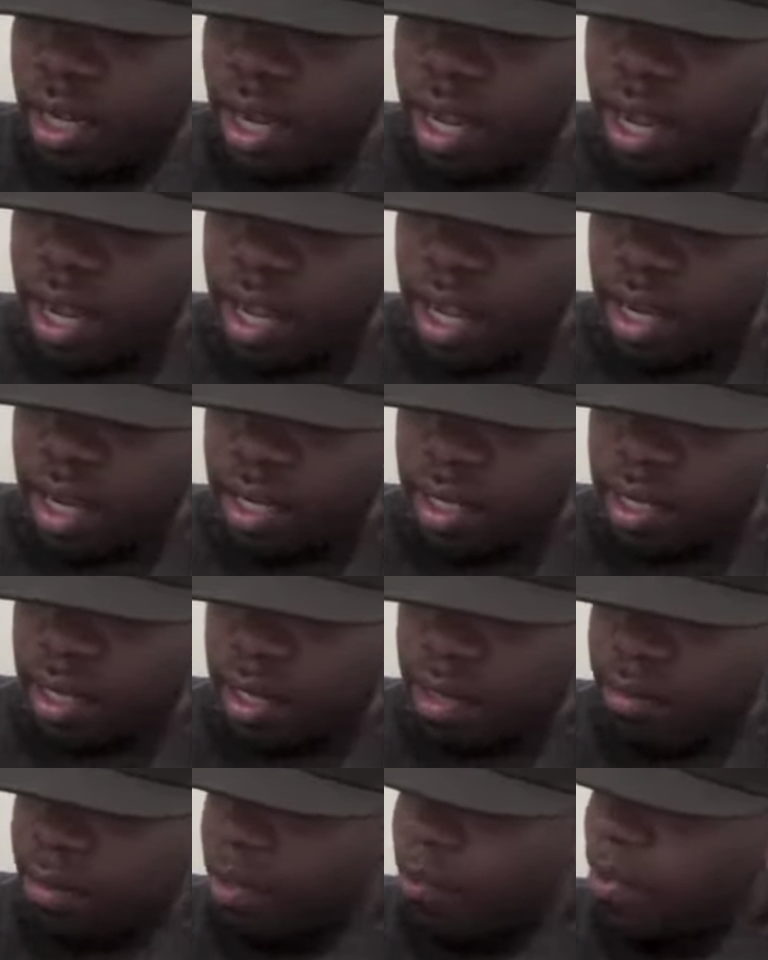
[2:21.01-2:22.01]
And
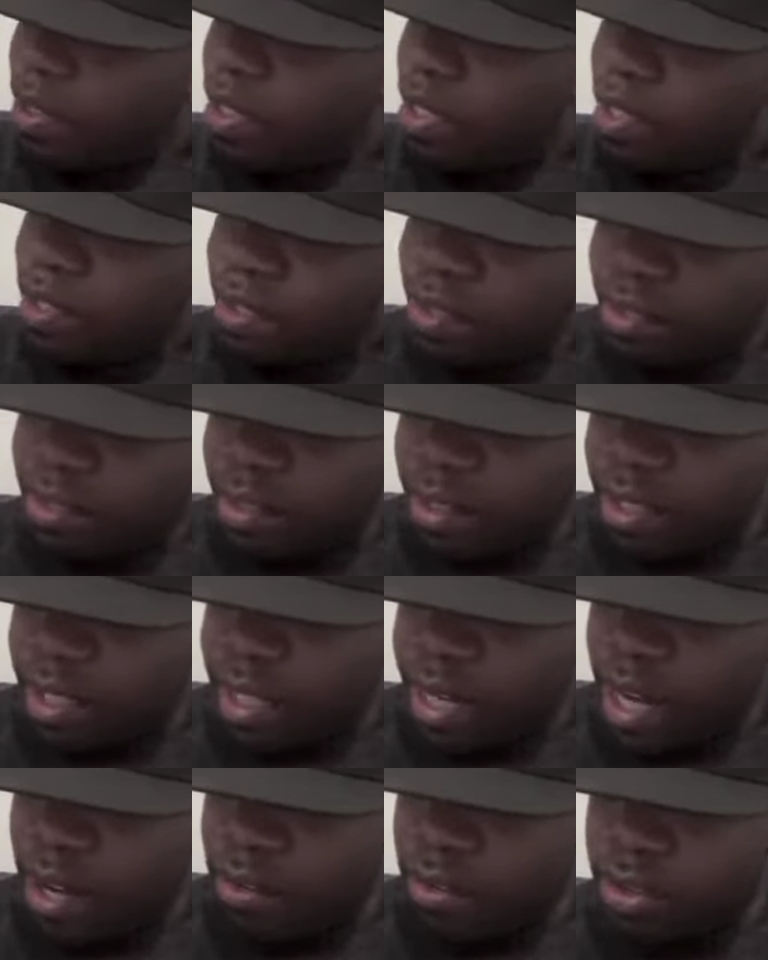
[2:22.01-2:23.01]
um, let me take the
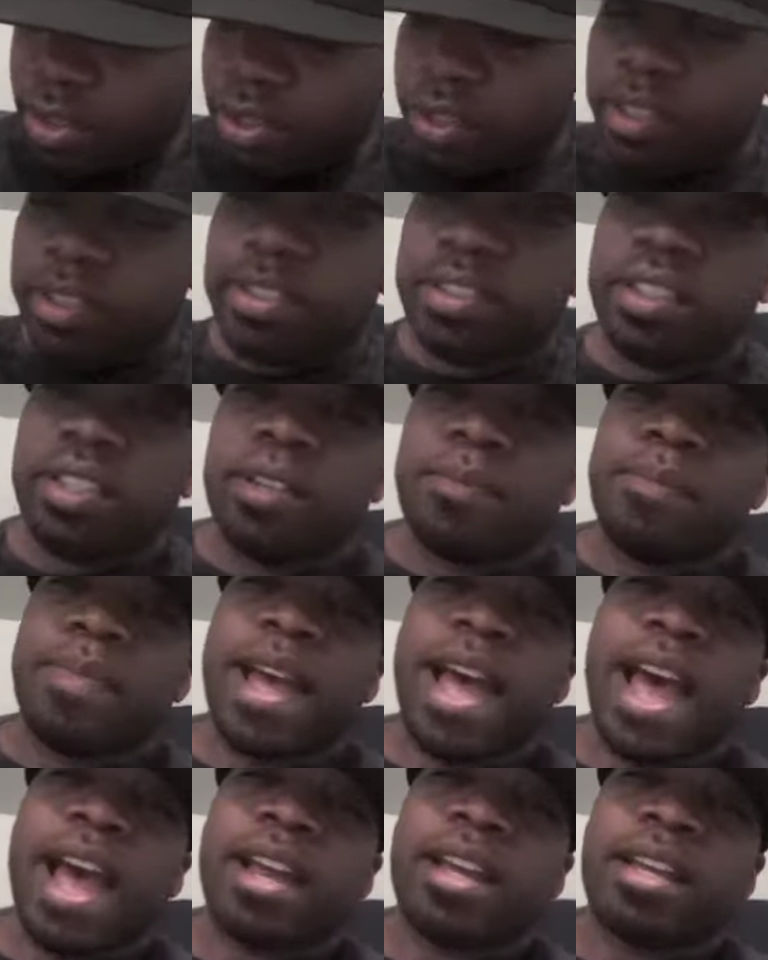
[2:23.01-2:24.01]
CD out so you can see the
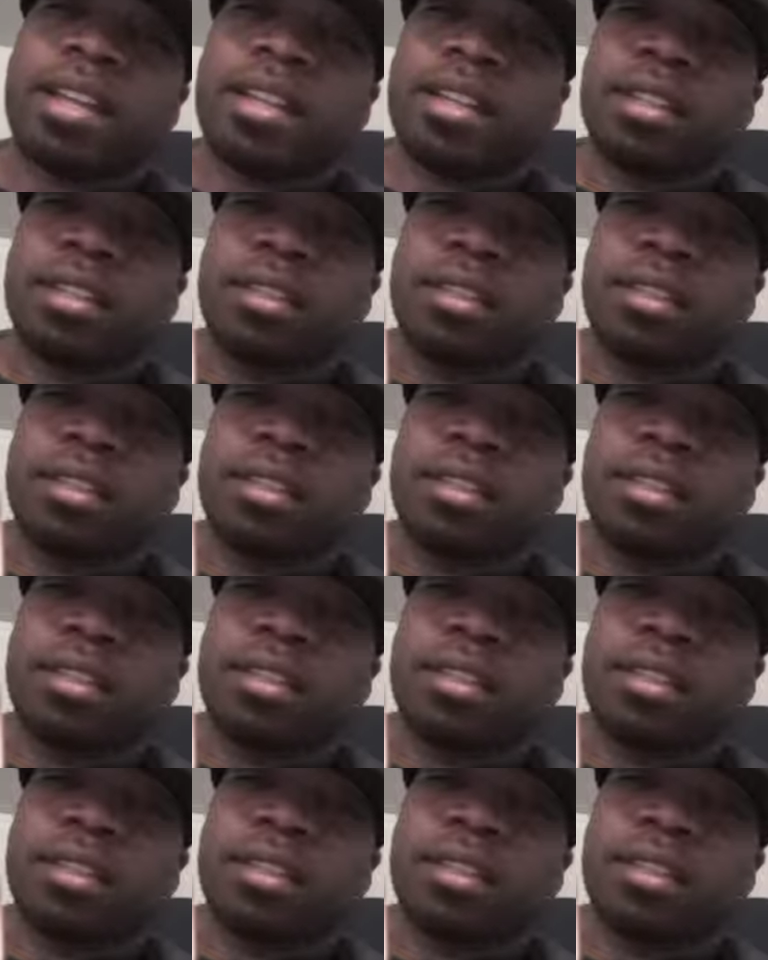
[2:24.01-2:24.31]
back